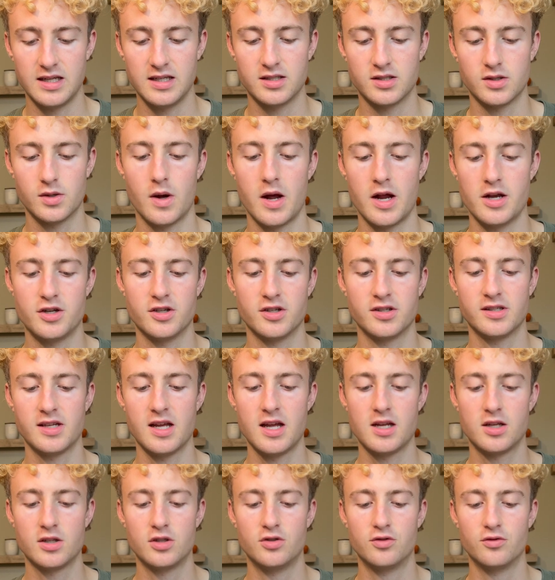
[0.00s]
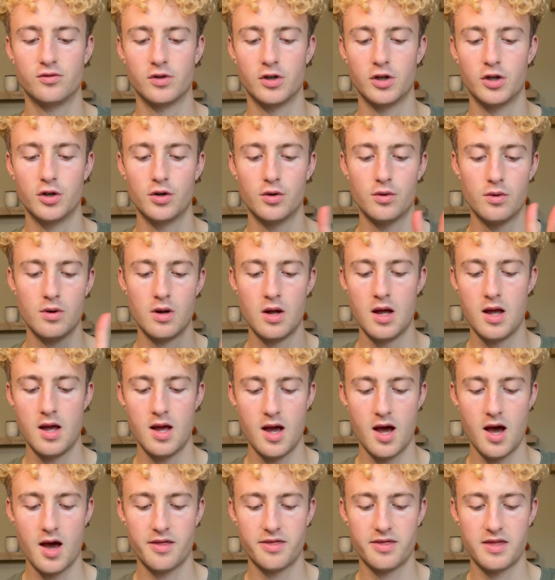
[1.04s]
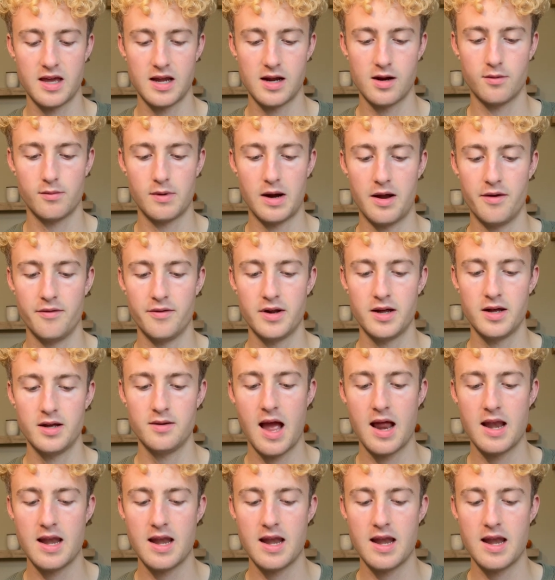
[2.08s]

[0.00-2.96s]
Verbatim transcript: So I just like drew a thing around it,